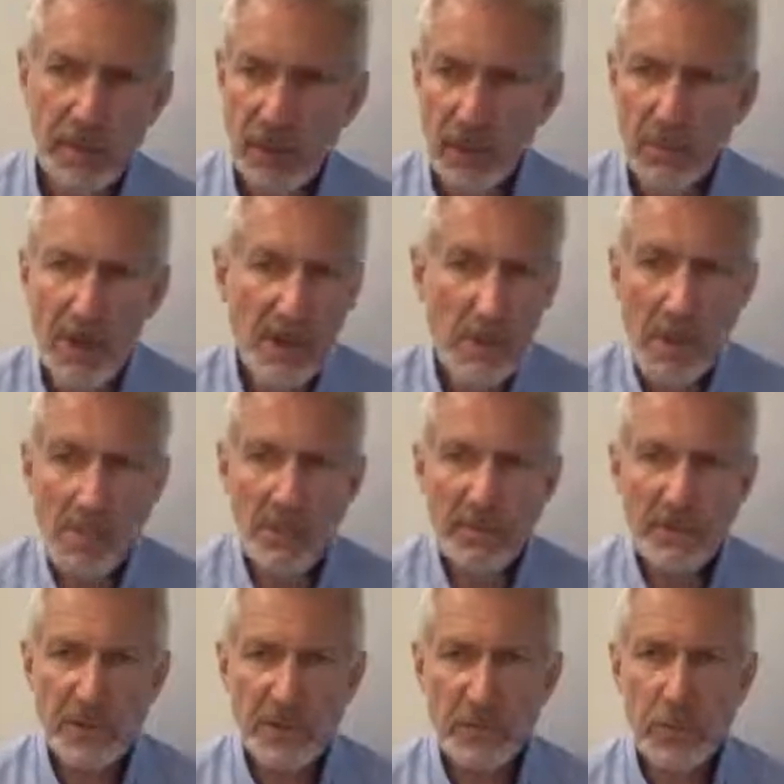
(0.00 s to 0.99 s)
a minimum
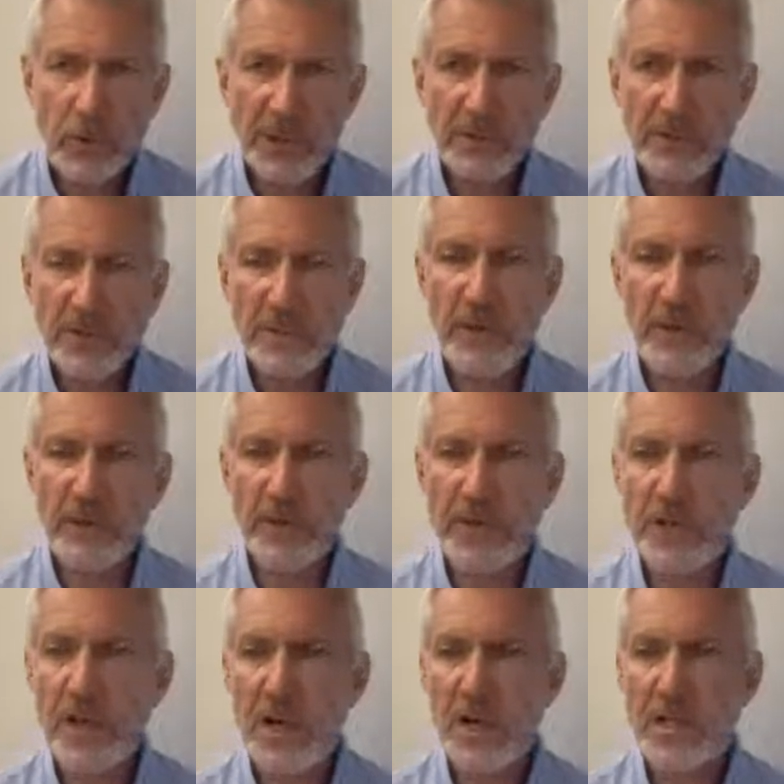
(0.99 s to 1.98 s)
of just one folded
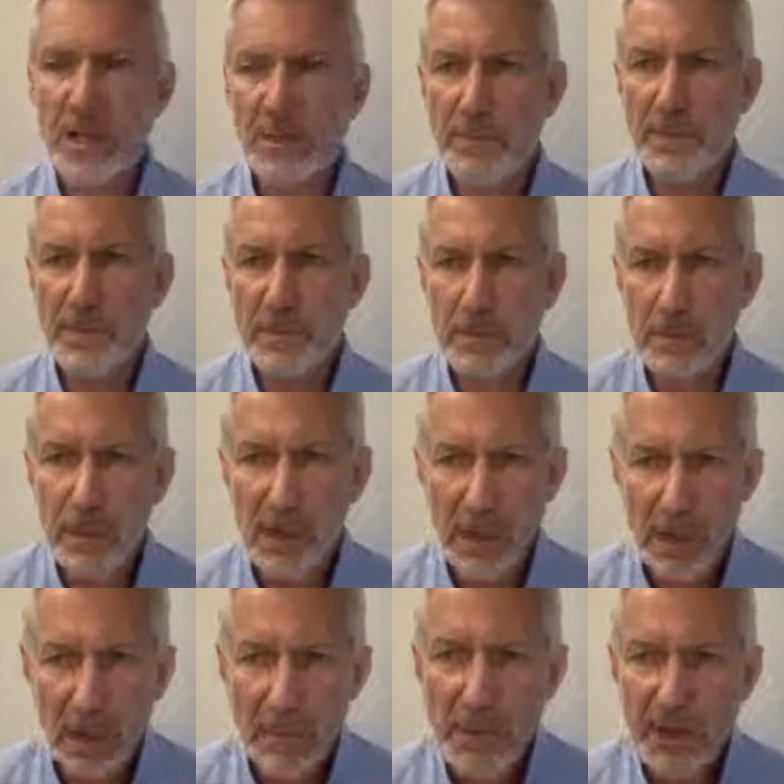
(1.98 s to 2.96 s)
sheet up to
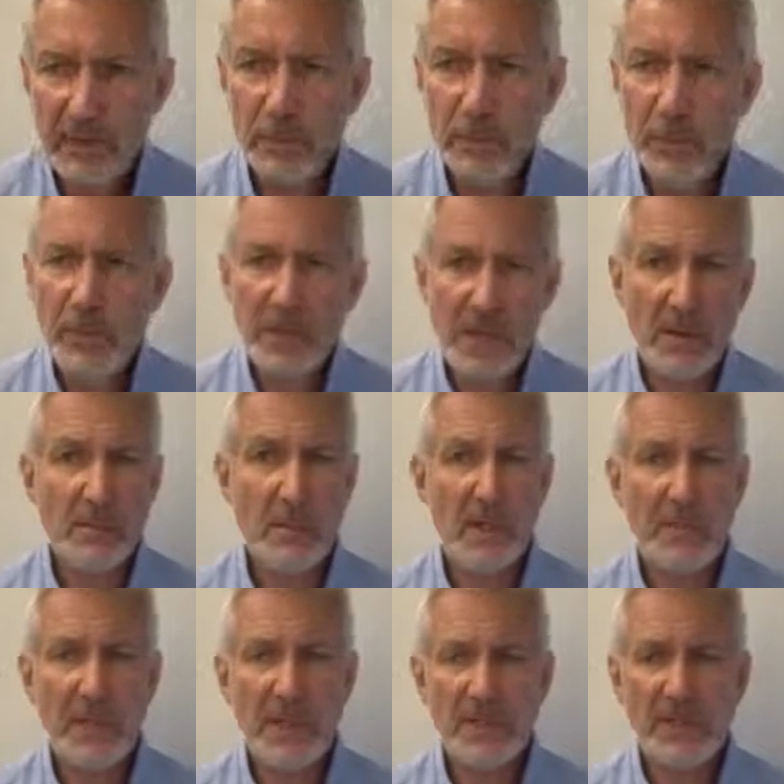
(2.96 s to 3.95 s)
a maximum of 10
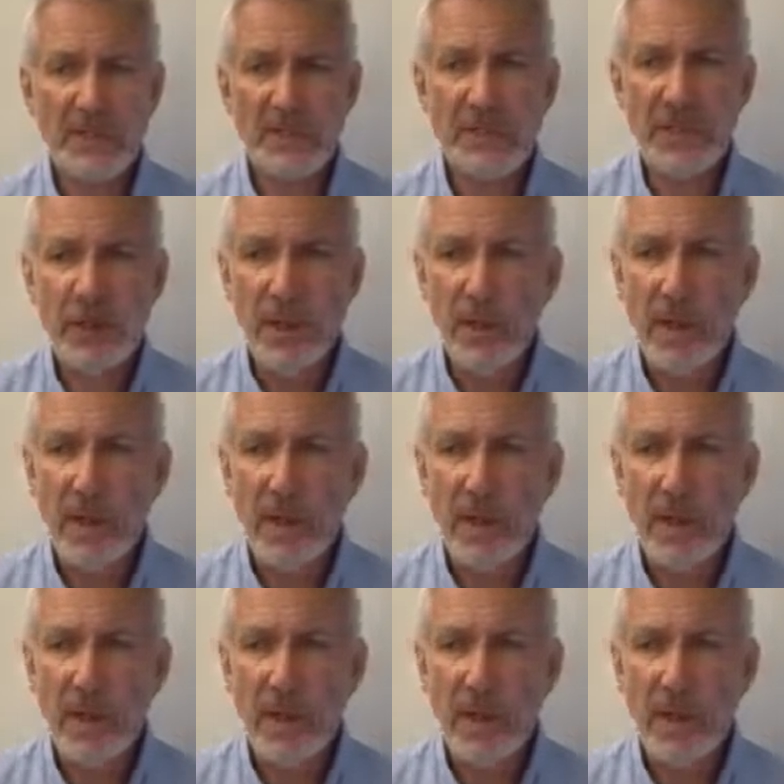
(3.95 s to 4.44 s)
millimeters